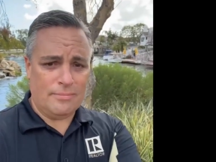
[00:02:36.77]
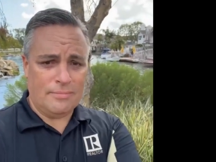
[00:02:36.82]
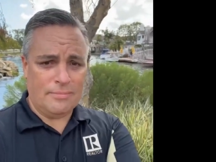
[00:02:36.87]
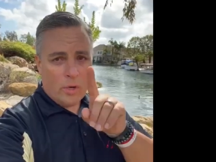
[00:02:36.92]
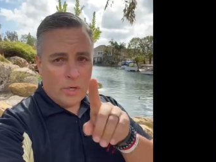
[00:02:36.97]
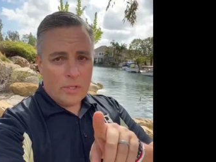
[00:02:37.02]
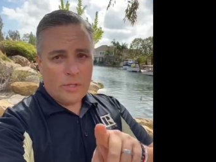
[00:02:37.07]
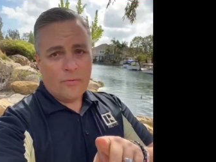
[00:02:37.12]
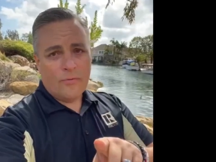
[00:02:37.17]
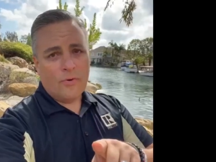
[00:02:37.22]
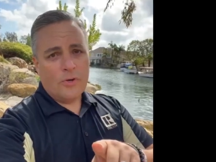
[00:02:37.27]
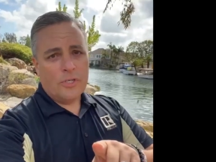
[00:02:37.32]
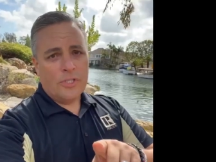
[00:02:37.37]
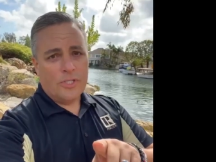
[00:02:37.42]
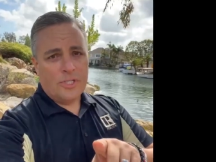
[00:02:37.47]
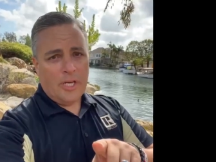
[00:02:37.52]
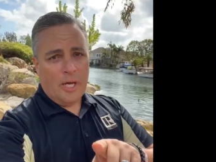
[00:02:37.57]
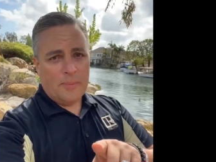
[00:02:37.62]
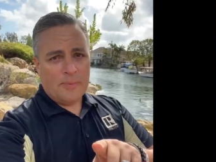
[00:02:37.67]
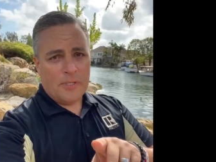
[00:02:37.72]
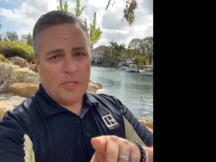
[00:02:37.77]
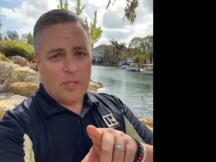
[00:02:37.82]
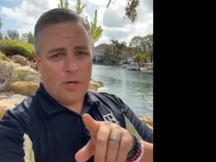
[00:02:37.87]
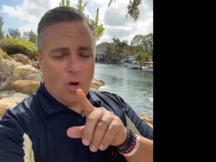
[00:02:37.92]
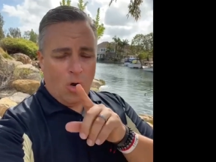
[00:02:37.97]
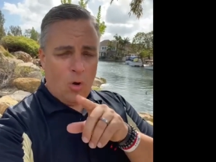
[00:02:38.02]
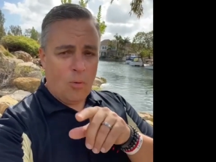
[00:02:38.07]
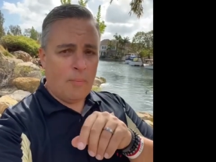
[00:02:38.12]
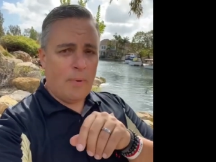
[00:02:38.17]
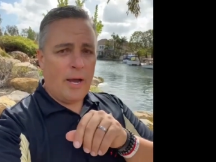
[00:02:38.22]
One of the first steps in the
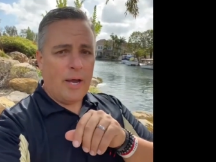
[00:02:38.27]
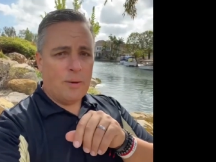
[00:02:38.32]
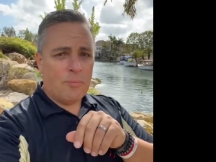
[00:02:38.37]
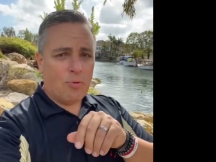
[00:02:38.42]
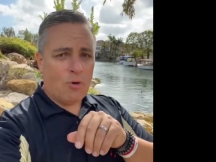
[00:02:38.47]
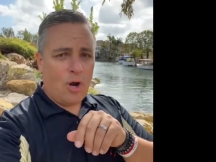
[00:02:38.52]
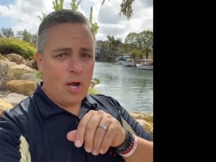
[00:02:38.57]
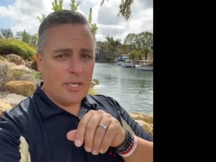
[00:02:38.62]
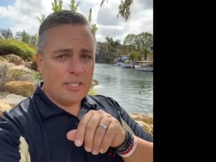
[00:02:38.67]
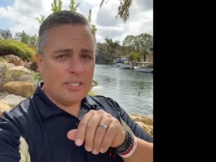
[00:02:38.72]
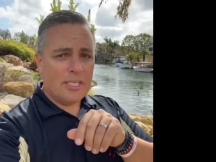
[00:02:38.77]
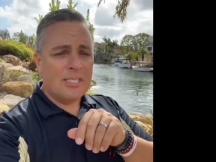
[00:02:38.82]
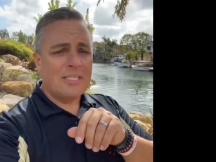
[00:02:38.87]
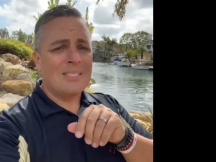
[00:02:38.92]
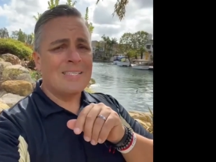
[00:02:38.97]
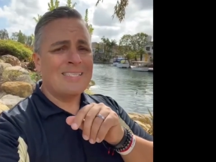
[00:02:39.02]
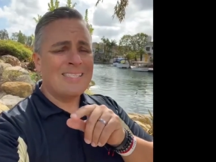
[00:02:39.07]
home buying process